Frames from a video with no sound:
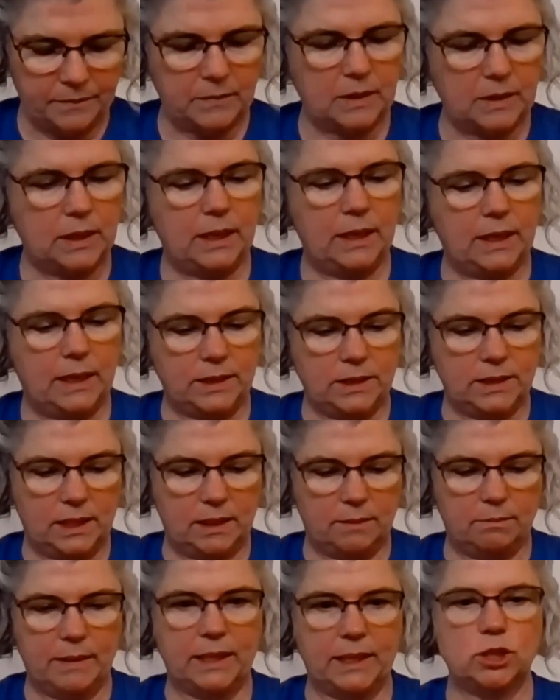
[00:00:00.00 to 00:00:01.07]
Okay, I
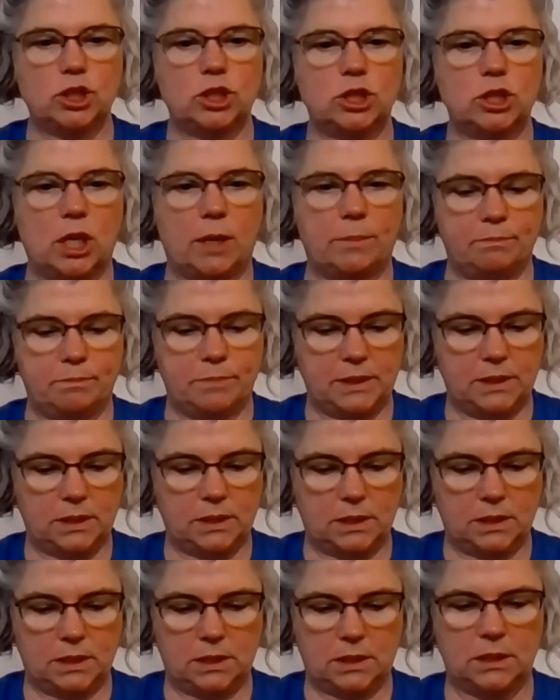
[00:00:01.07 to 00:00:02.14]
take my
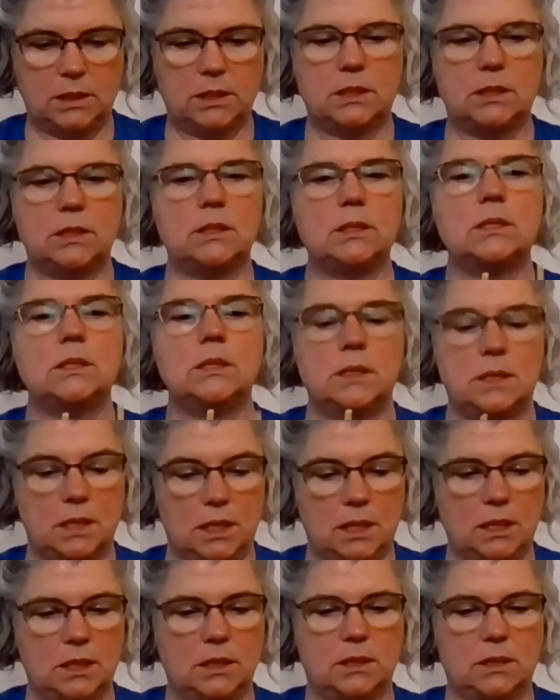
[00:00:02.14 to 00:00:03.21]
chopsticks.
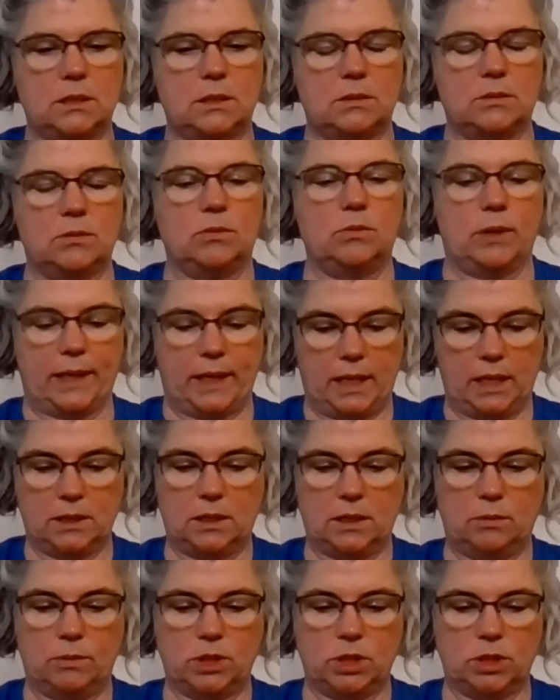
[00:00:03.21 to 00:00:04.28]
Oh, I can't
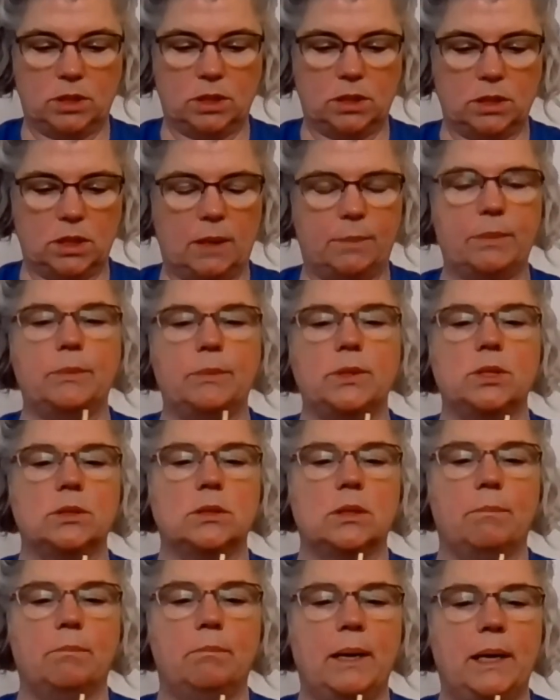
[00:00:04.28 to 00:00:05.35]
tell which is the top and which is
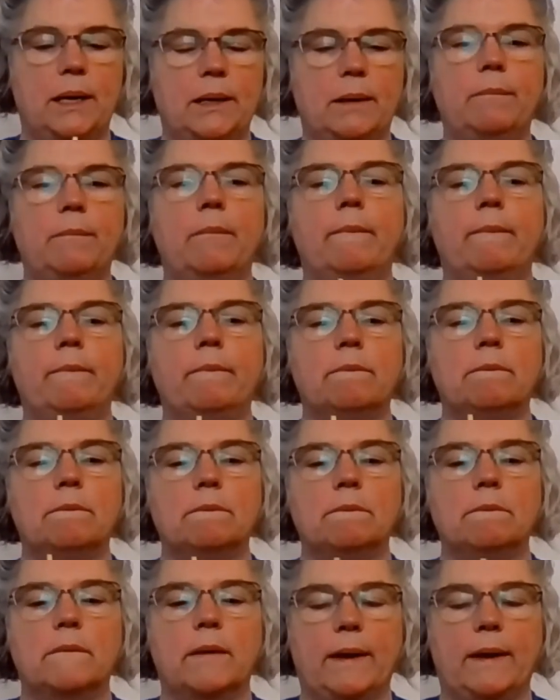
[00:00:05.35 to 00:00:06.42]
the bottom.
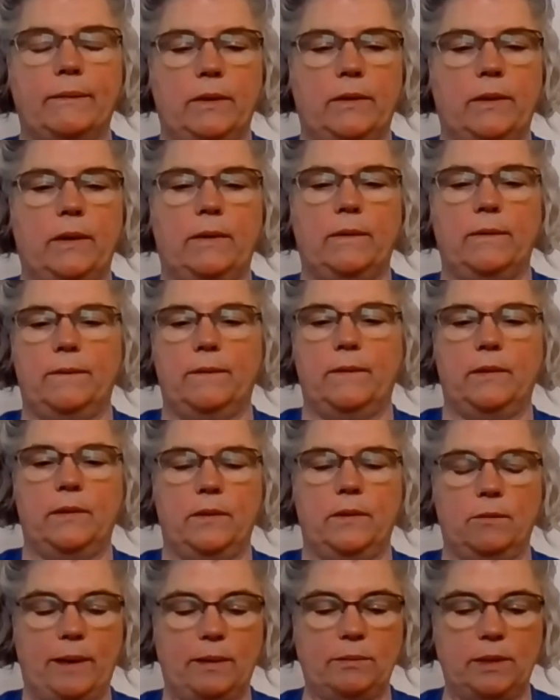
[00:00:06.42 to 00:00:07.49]
Okay, there they are.
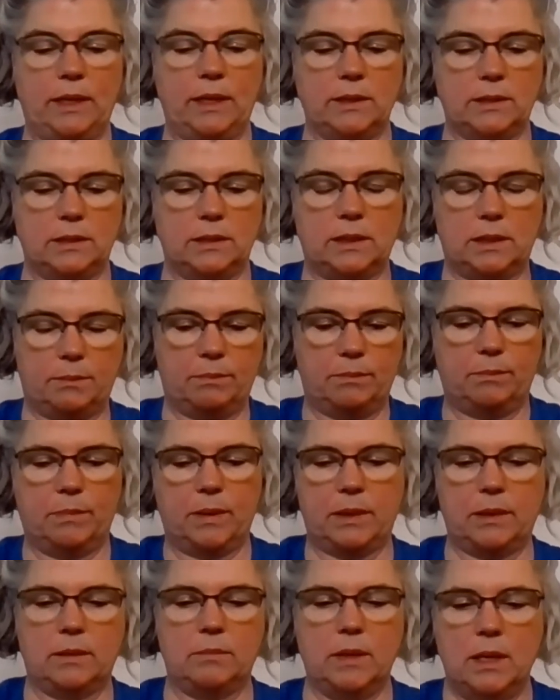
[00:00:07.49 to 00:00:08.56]
The roundy is at the
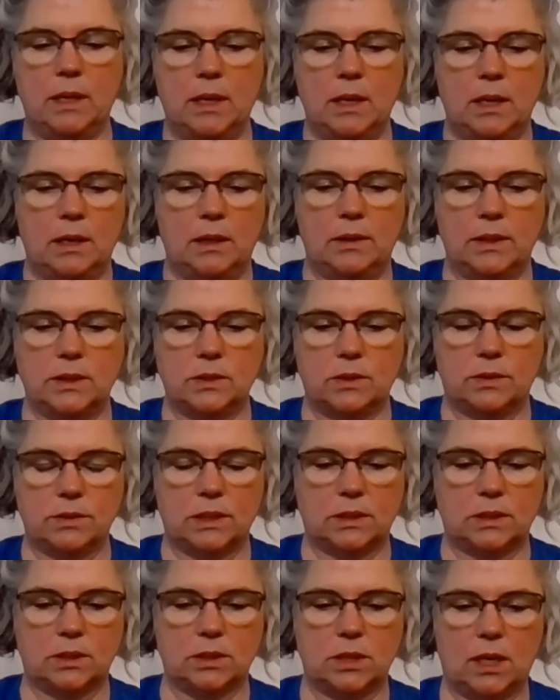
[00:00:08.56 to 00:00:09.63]
bottom. This goes
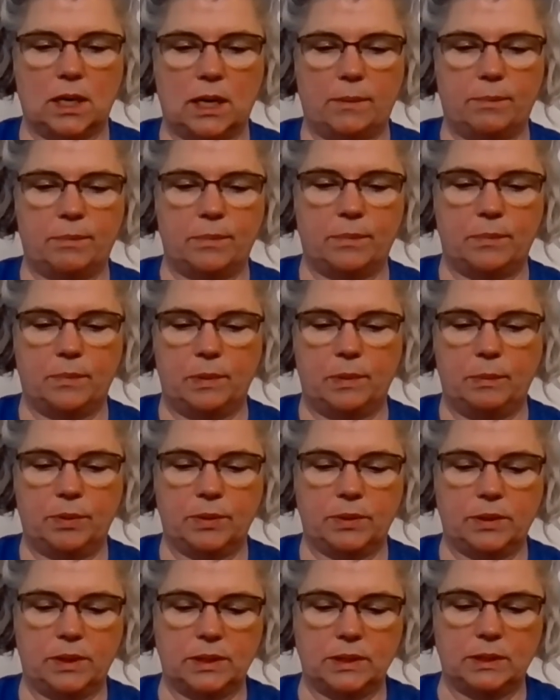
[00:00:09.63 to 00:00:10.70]
at the top. We
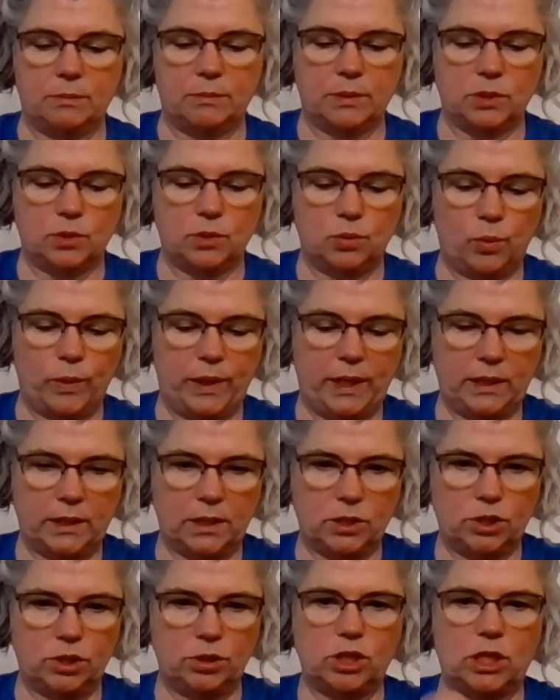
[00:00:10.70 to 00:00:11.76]
put this in between the
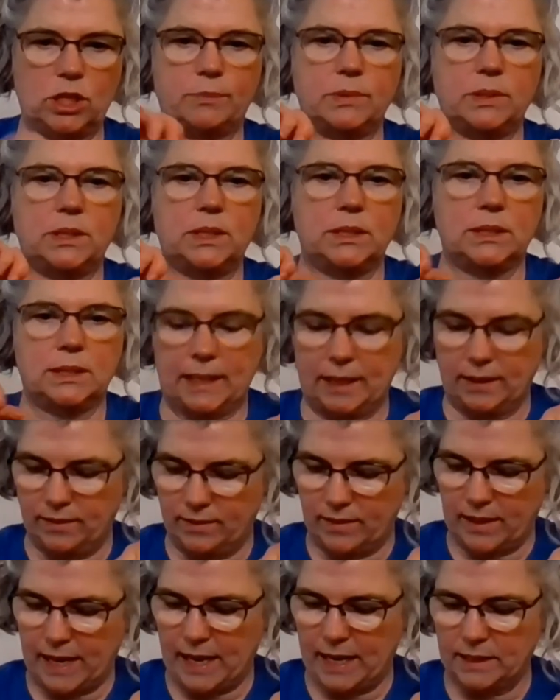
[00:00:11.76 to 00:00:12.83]
chopsticks like
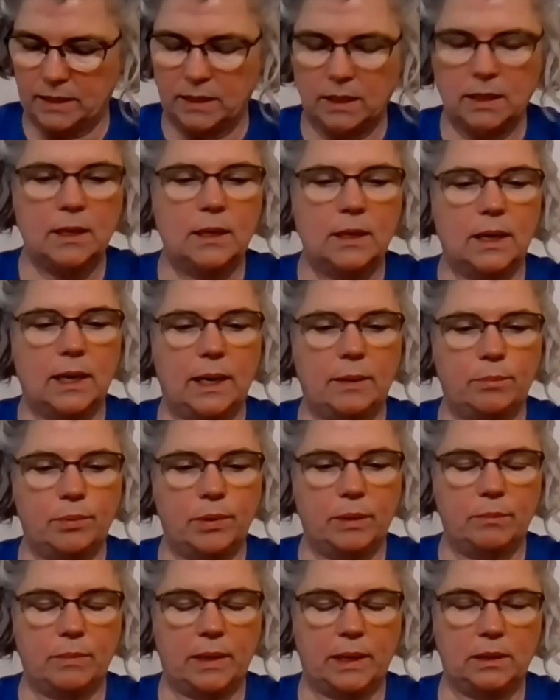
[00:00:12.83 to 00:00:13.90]
that. I
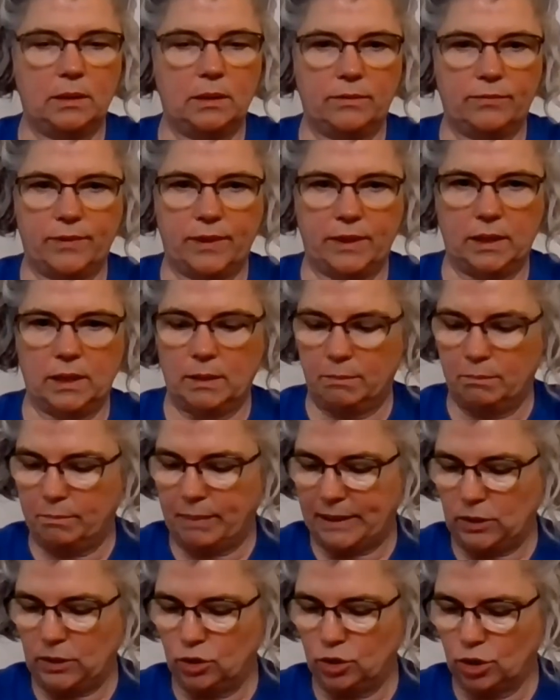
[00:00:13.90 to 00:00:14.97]
bring my little friend the
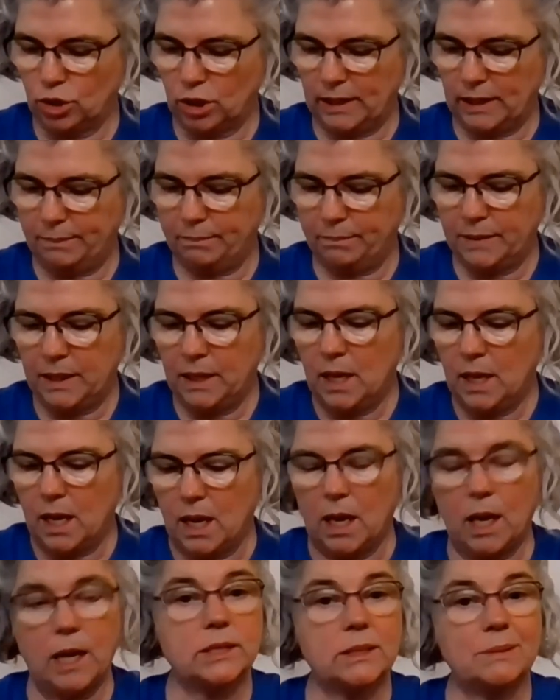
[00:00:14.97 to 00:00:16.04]
binder clip.
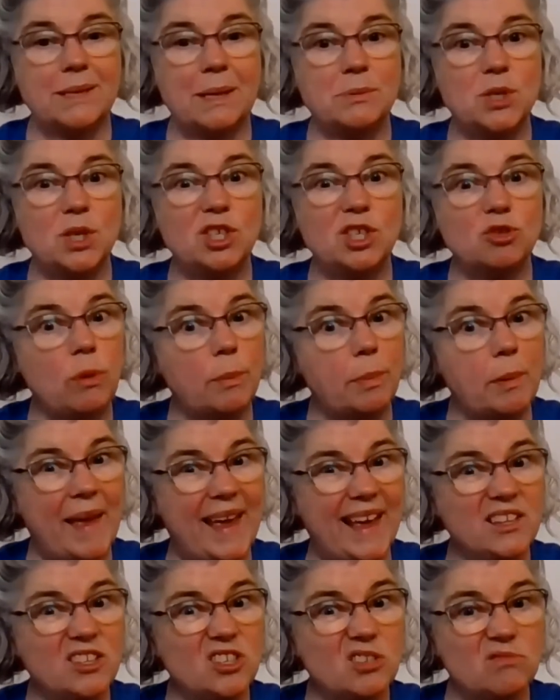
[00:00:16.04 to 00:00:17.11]
Sometimes you can use rubber
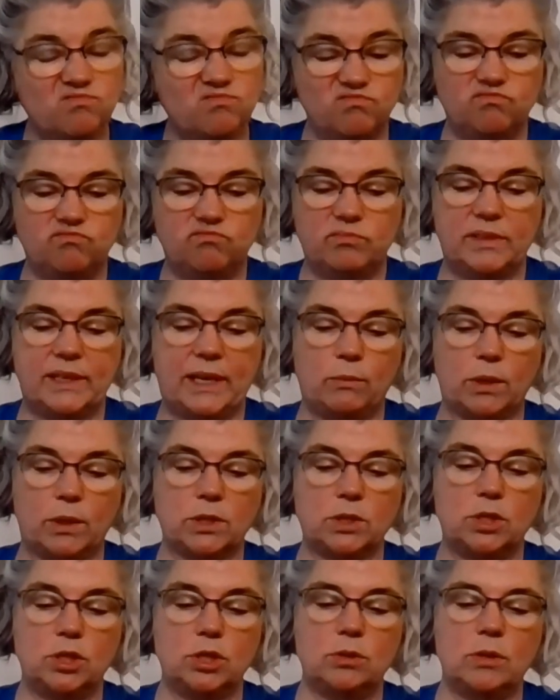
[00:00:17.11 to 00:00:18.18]
bands. That
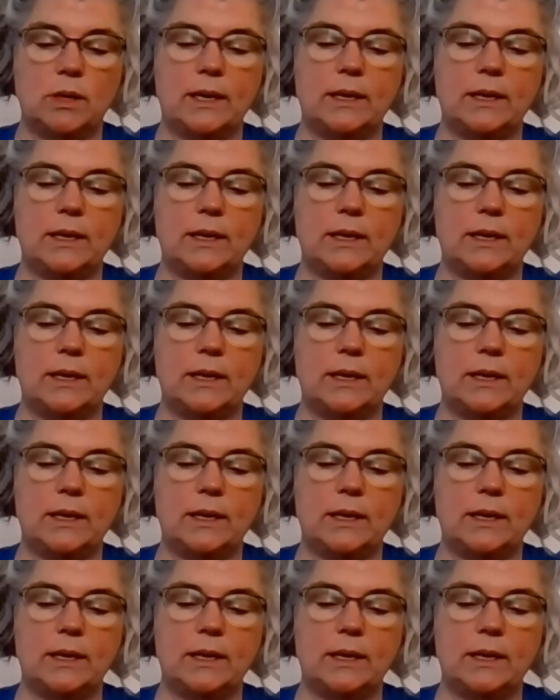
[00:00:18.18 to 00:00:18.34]
works too.